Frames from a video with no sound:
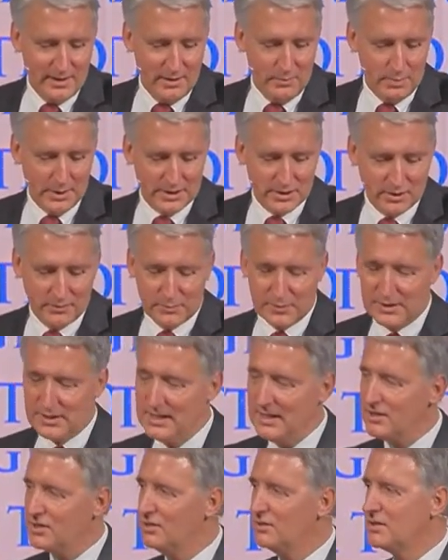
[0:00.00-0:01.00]

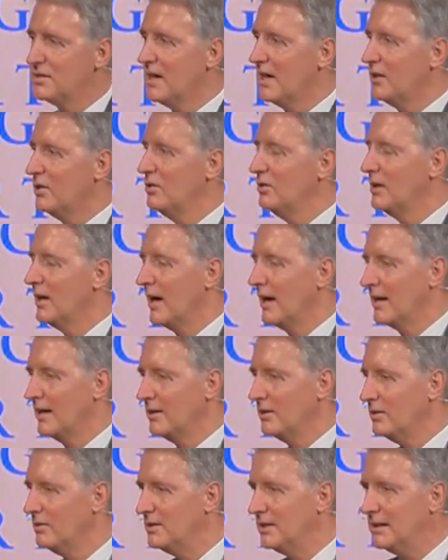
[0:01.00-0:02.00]
the issue is not who got it
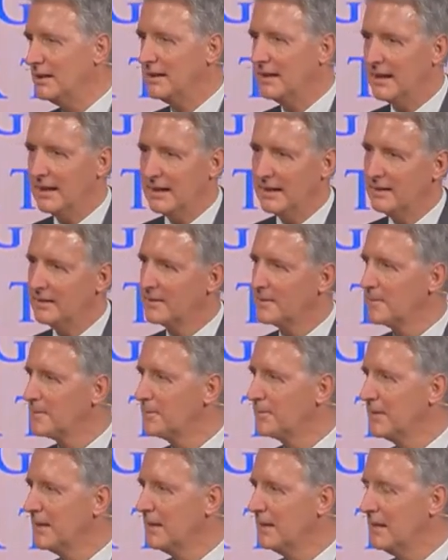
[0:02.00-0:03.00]
and who didn't get it.
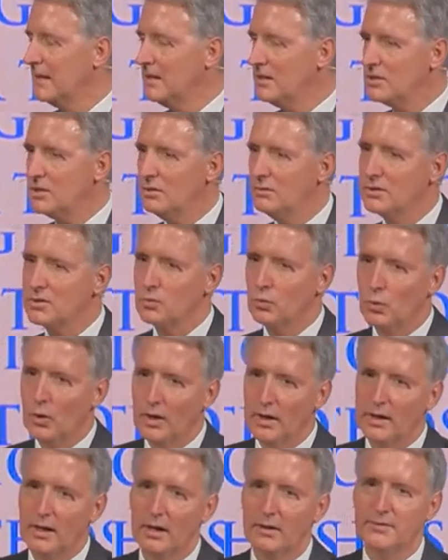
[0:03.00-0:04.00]
The issue is
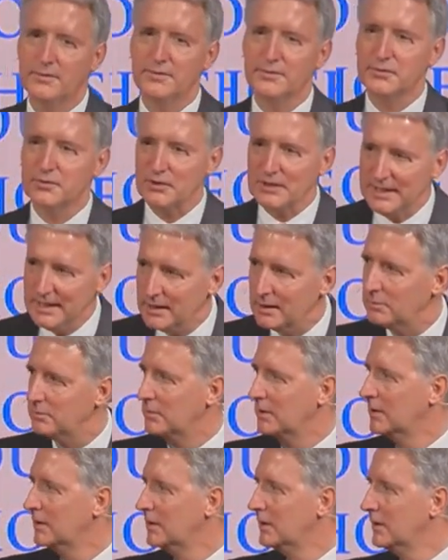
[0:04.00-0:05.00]
one of freedom
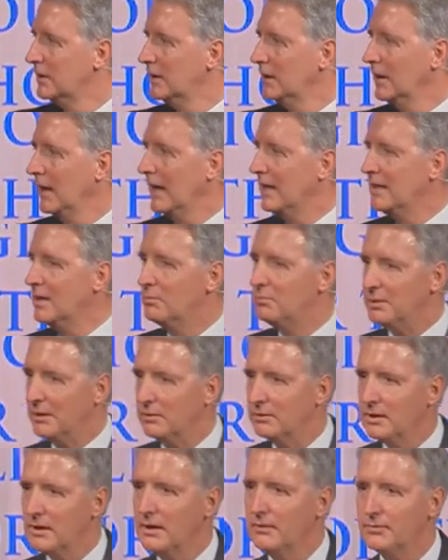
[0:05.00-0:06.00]
and the
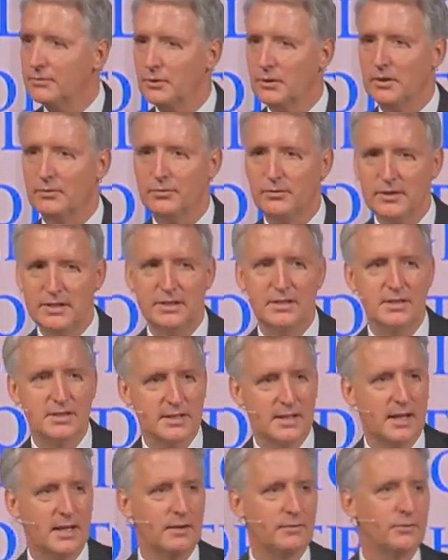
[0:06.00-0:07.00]
ability for in a free
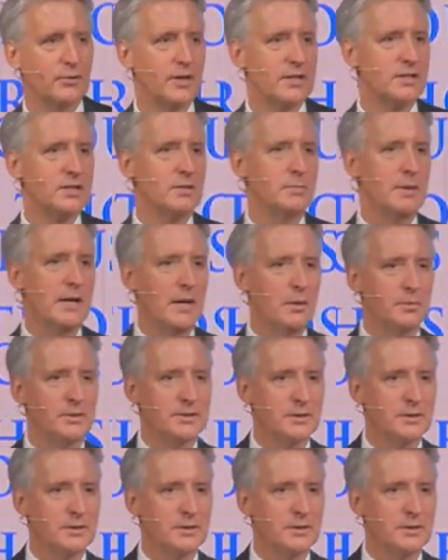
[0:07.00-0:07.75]
society for us to be able